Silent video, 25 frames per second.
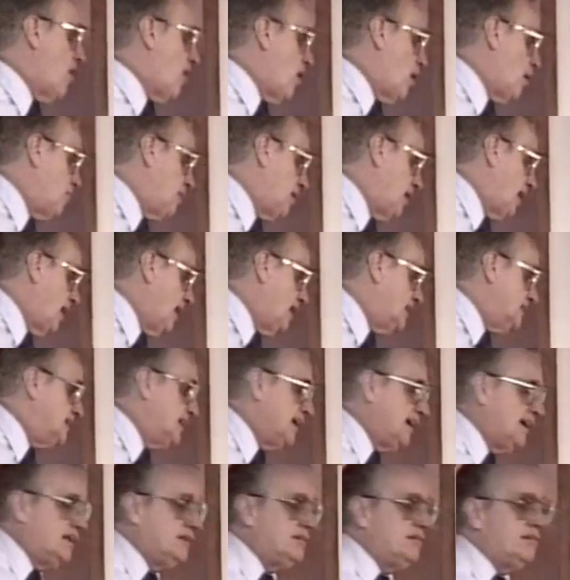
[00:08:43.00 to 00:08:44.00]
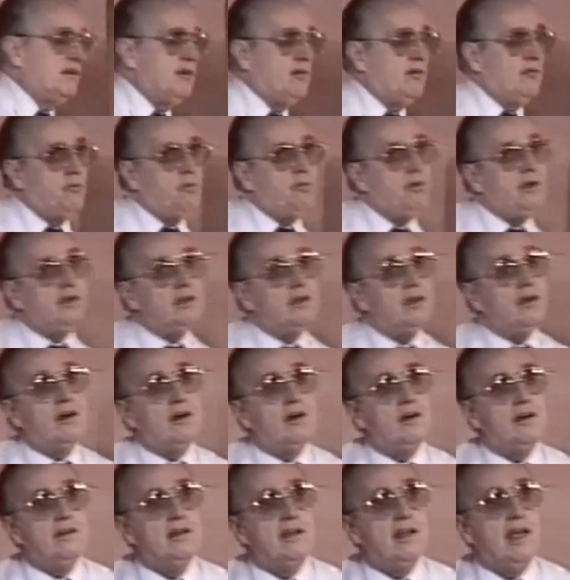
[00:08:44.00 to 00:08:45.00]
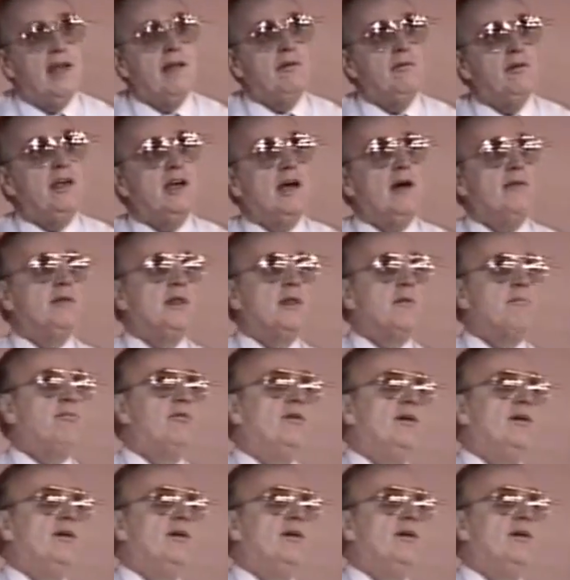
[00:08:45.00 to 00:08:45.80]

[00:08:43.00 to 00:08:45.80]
are harmonizing, and we learn and we come to the